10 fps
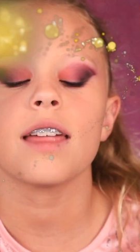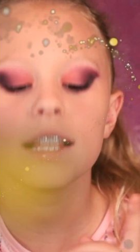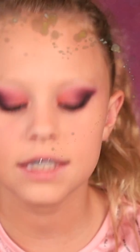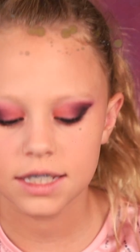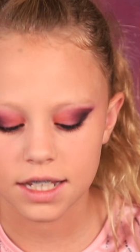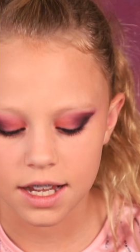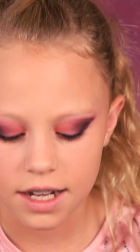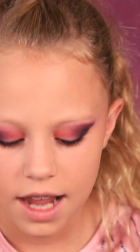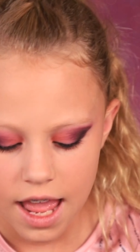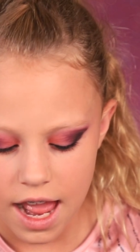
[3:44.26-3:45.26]
that's
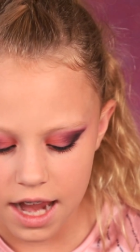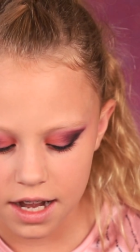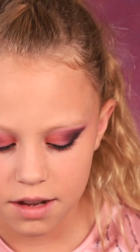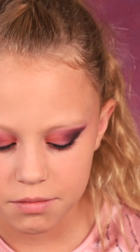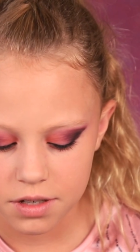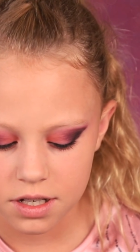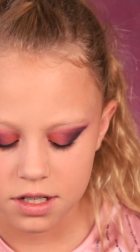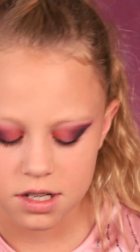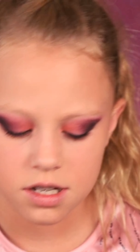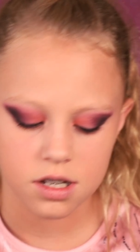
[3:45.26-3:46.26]
done, and I'm
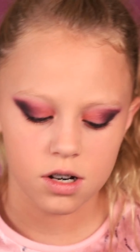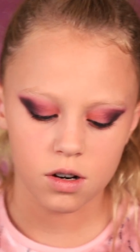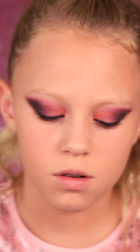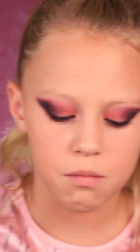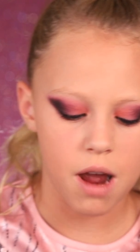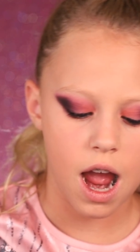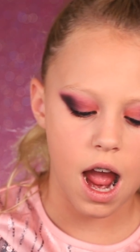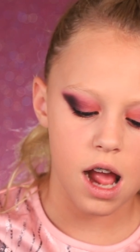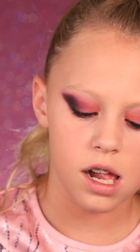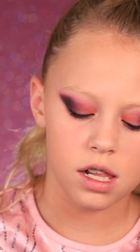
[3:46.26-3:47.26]
gonna curl my
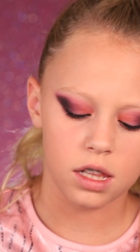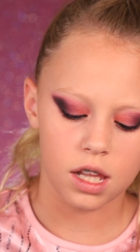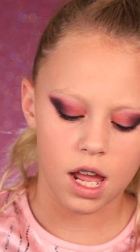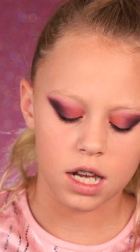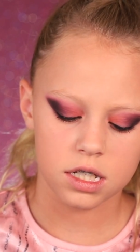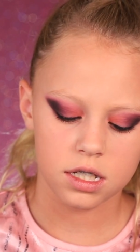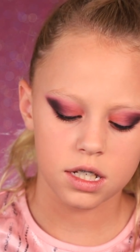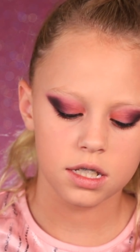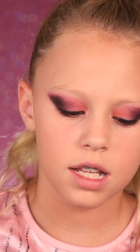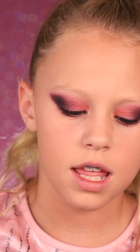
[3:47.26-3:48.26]

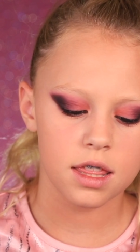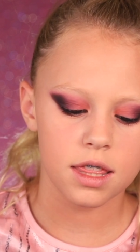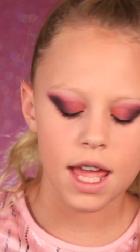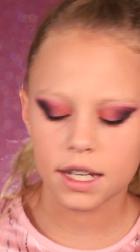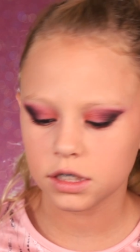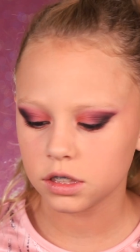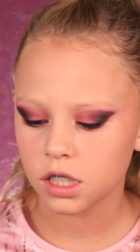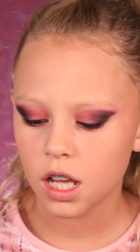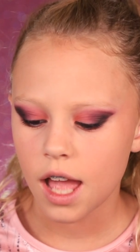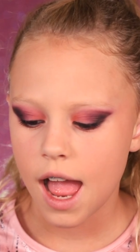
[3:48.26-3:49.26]
eyelashes and then
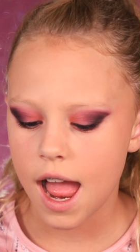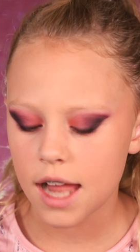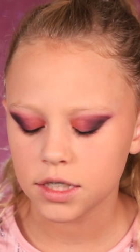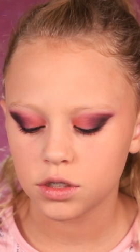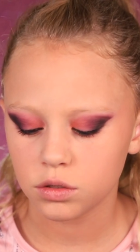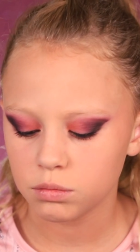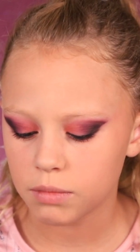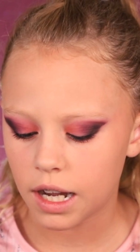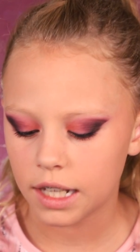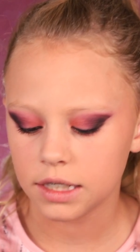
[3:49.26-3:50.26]
do
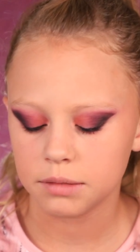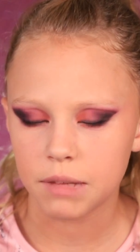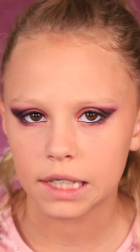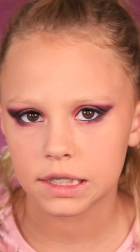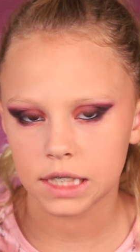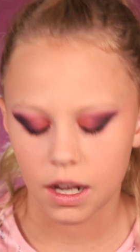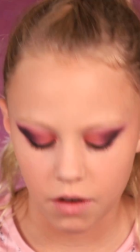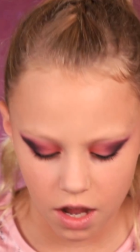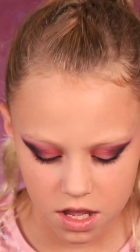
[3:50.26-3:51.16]
my mascara.